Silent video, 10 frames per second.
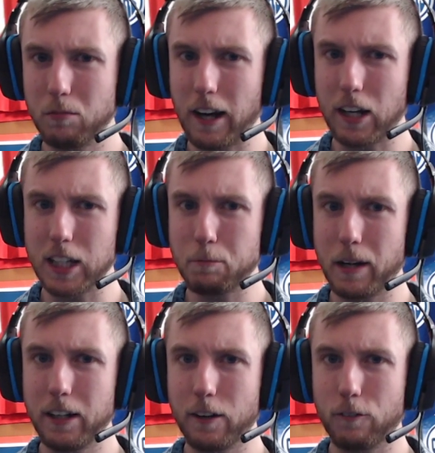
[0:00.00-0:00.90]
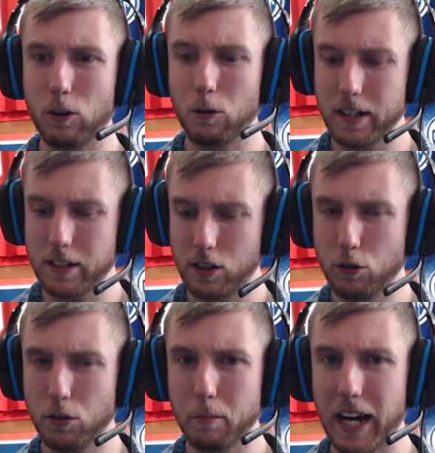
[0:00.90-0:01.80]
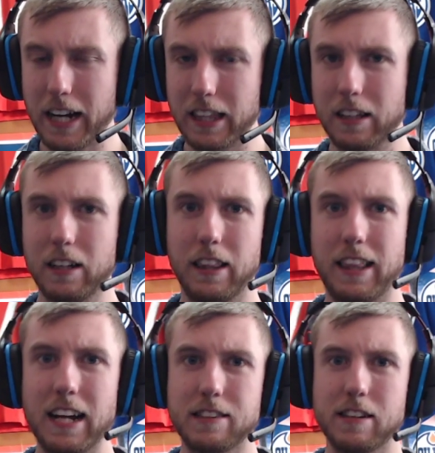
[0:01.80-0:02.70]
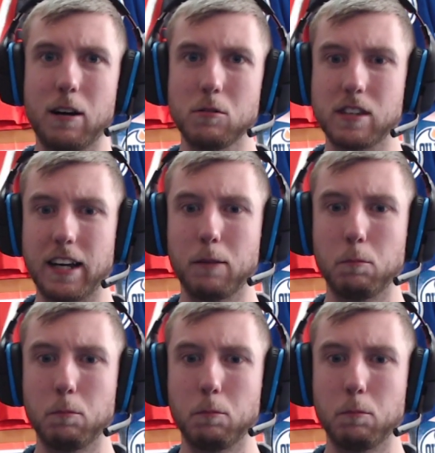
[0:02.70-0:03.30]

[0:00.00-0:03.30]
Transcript: I got the pen here for a reason. Do the math. That sounds like